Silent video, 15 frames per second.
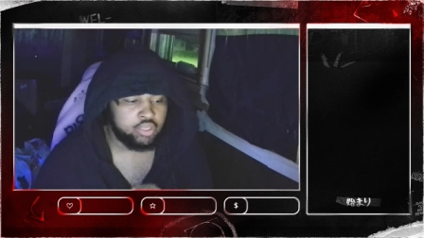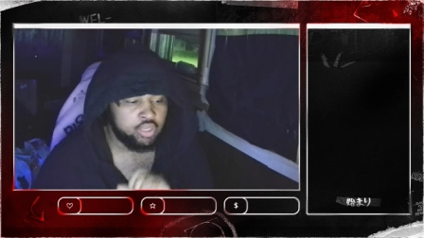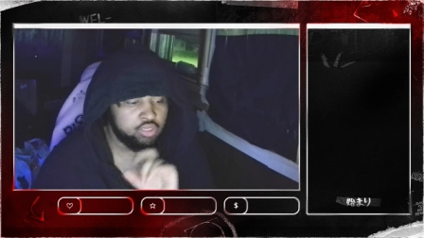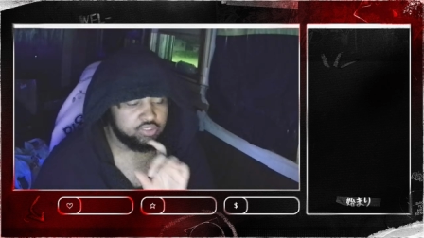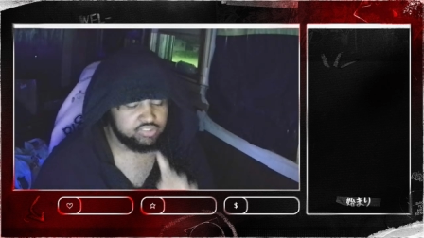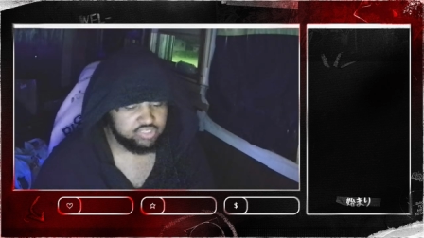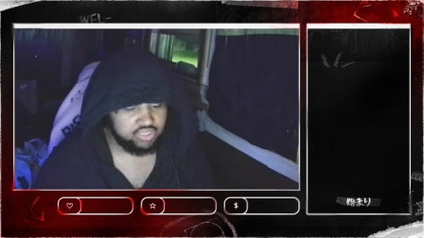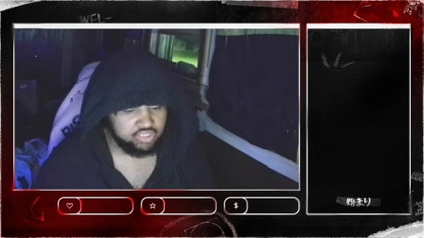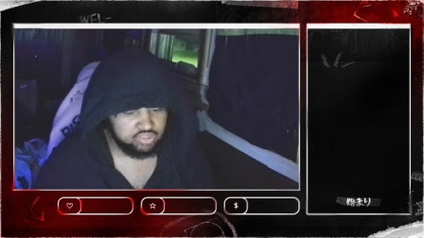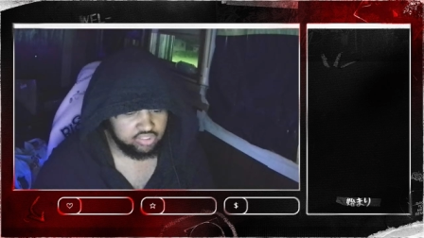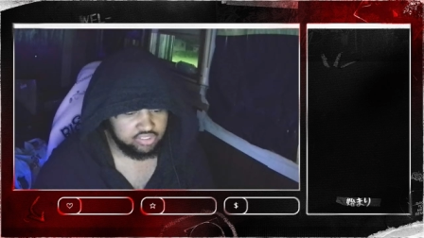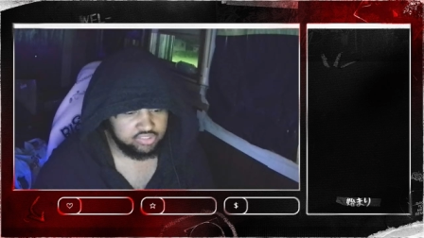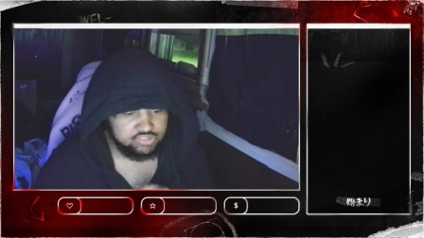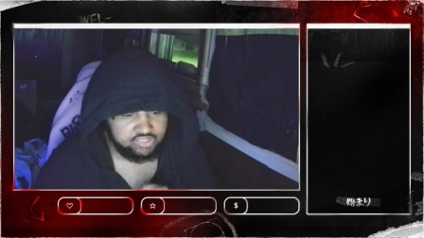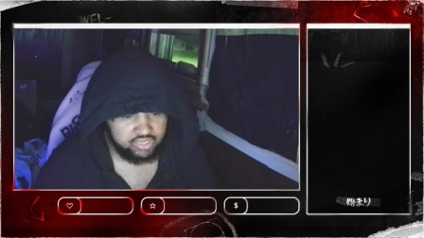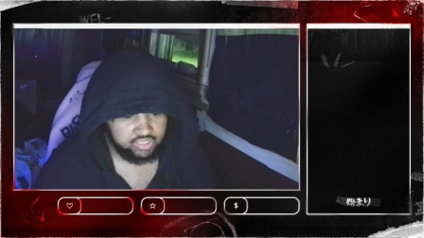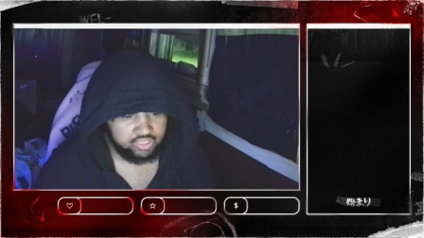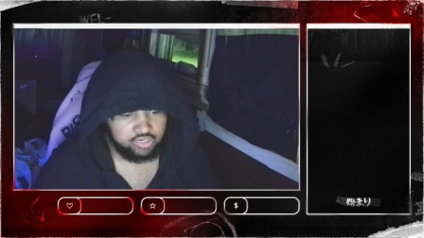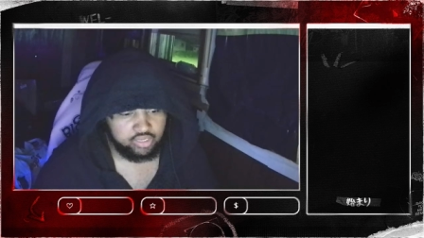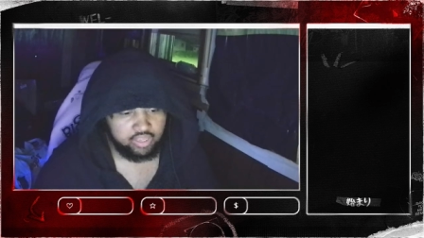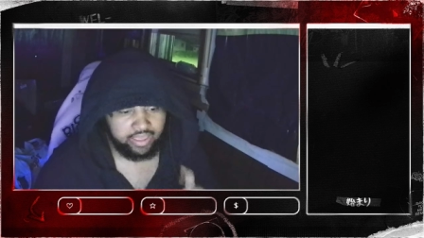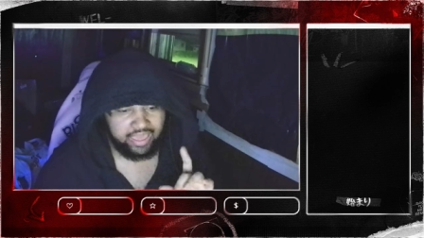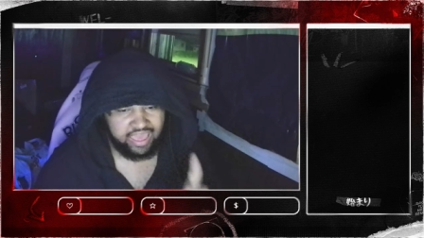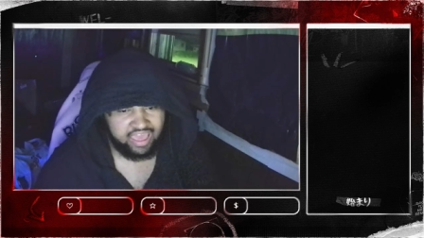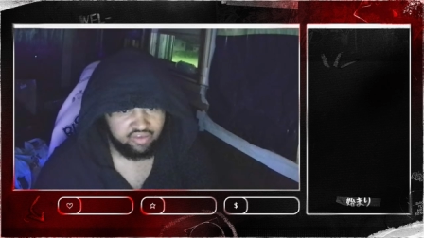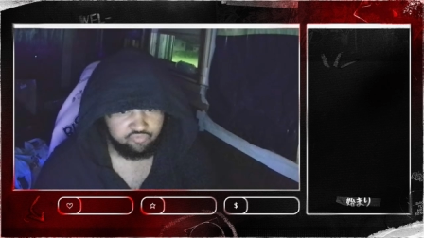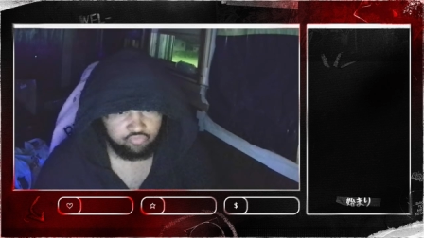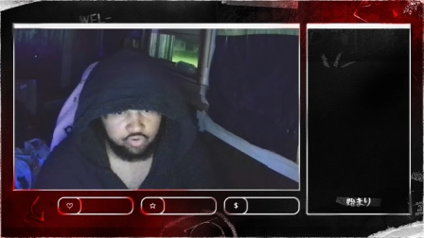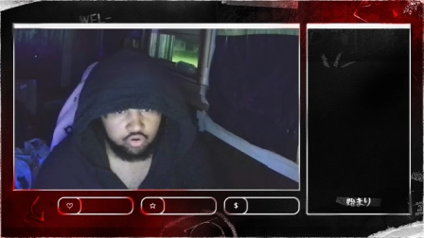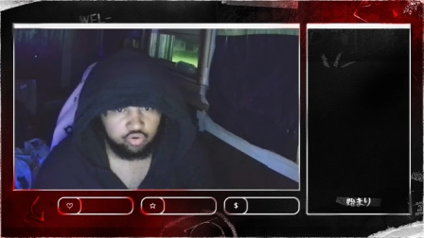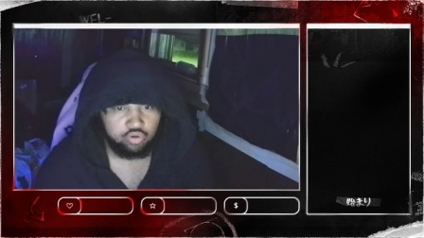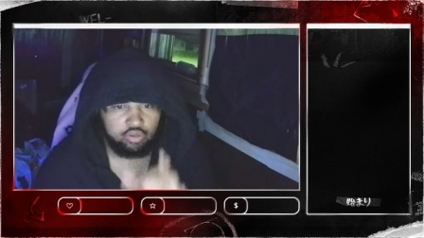Second thing second, Afro.